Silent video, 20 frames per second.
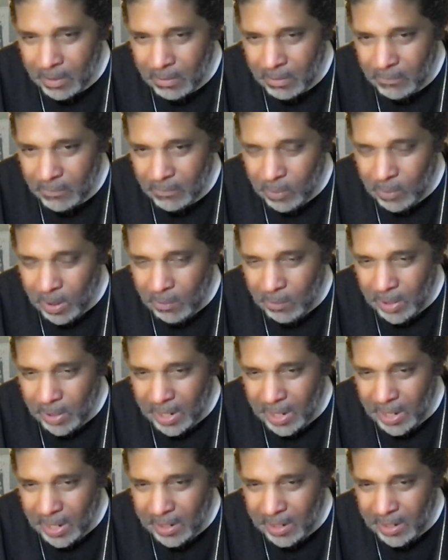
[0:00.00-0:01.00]
for where we're
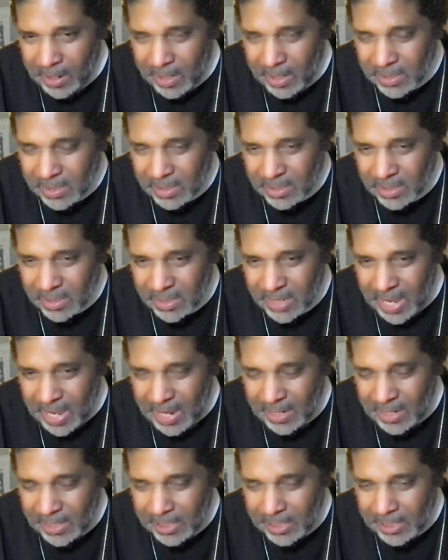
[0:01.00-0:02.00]
headed as a
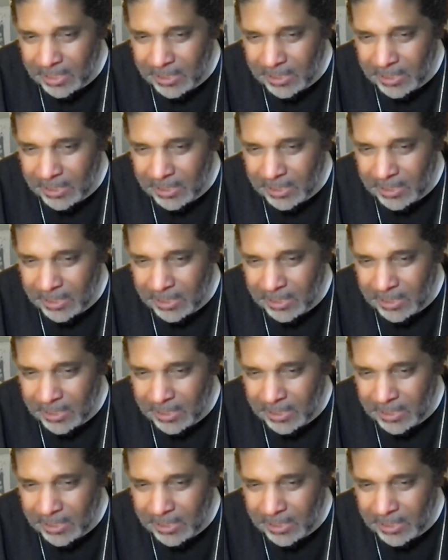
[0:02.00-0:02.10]
society.